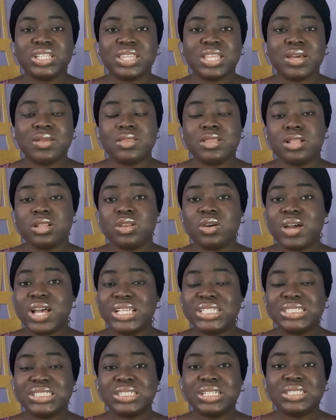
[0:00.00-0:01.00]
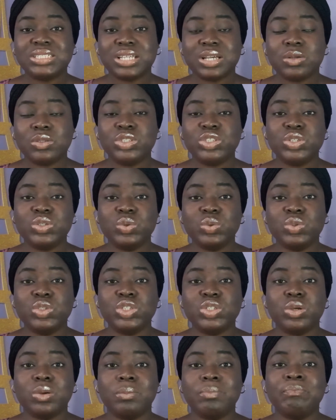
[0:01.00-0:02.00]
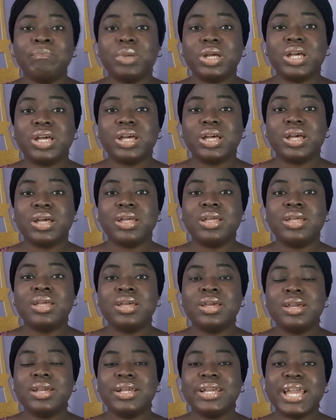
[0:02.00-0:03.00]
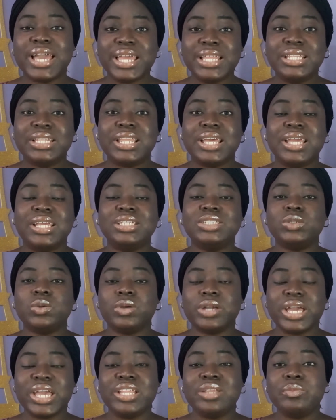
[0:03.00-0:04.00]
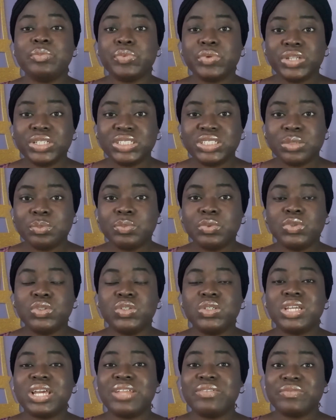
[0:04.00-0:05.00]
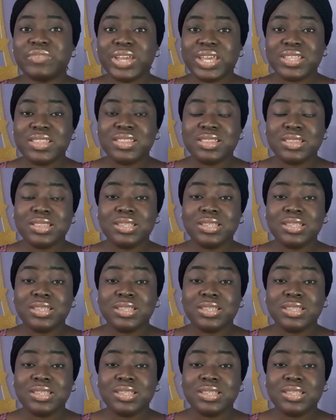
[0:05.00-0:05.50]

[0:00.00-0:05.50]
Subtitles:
Now, the law has set out, some guidelines or guiding principles. You can find